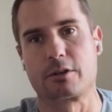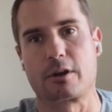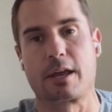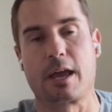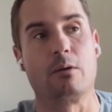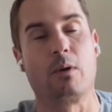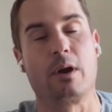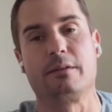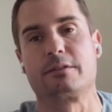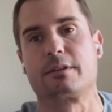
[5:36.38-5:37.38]
going to start gaining
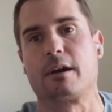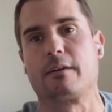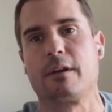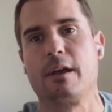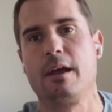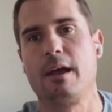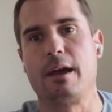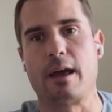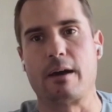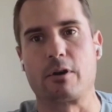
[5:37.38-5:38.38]
weight and stuff
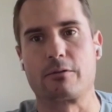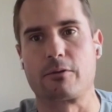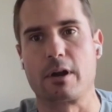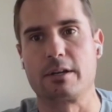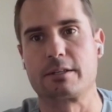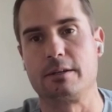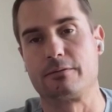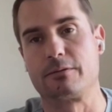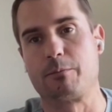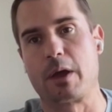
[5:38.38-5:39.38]
and have arthritis and
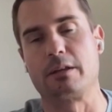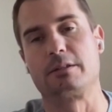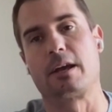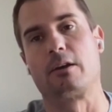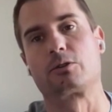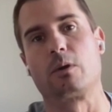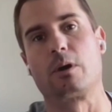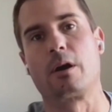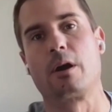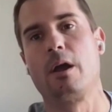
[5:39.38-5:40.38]
different pains
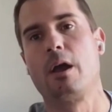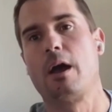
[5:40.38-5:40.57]
elsewhere.